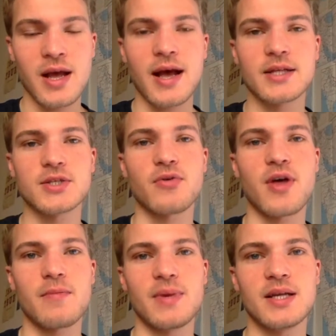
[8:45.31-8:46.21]
and so
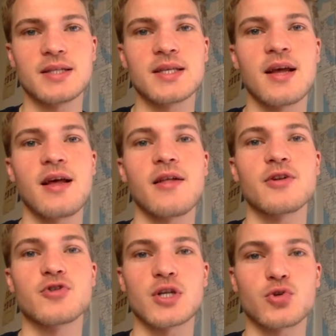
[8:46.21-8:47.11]
that means
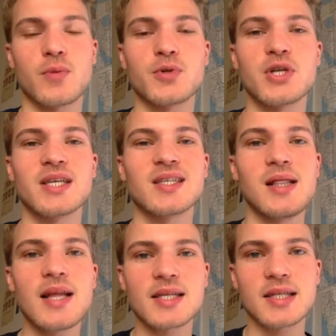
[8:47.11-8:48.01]
transcription is
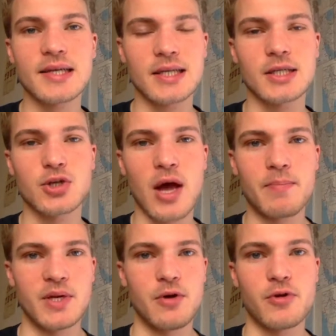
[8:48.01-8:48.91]
less likely to happen here.